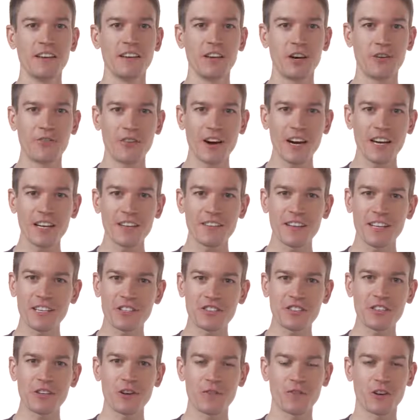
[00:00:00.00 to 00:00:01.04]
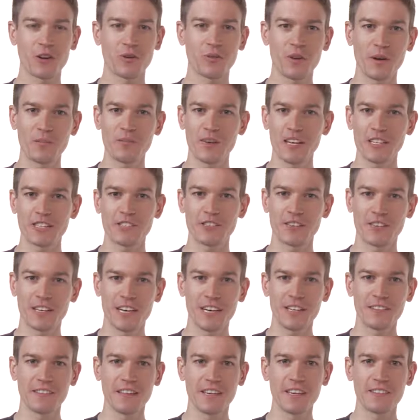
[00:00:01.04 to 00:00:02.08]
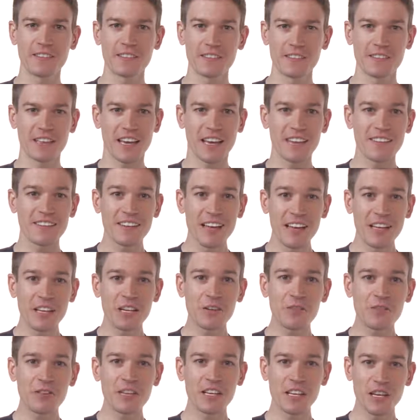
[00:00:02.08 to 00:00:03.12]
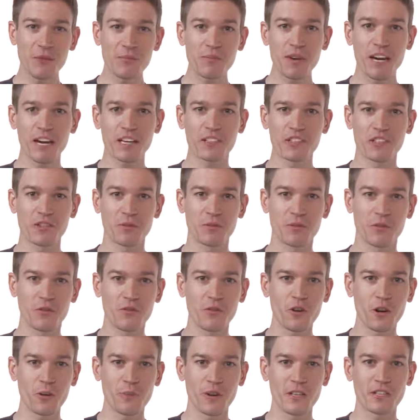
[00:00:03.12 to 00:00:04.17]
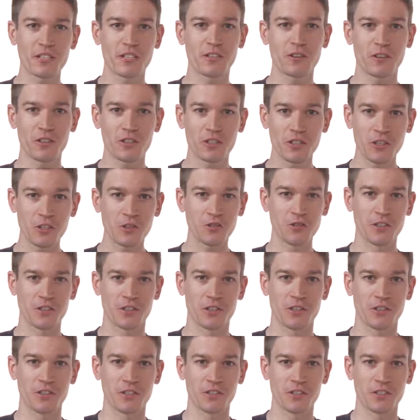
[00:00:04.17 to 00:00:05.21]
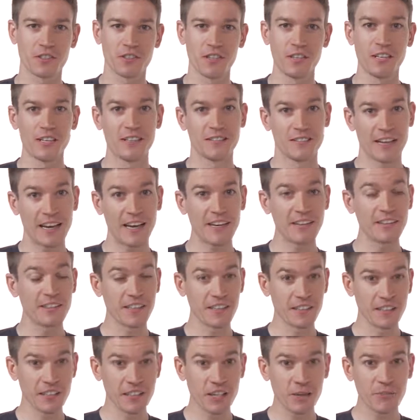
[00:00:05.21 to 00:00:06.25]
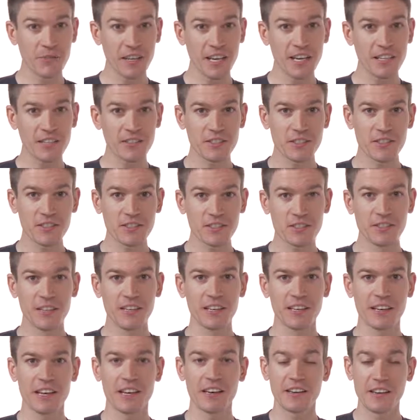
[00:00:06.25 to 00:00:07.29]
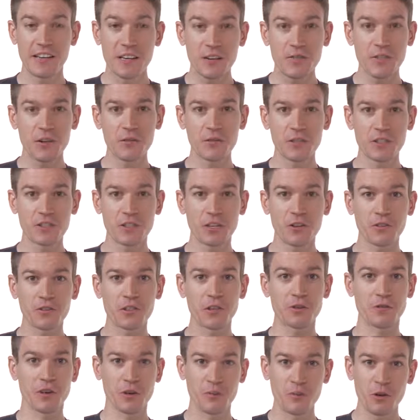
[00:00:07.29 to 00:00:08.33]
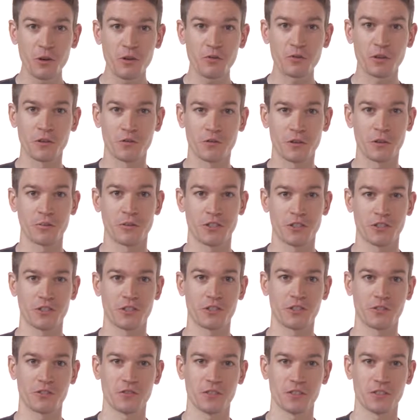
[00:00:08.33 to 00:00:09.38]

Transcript: A violation of our Webmaster Guidelines can negatively impact your performance in our search results, and in some cases, can even result in removal from our search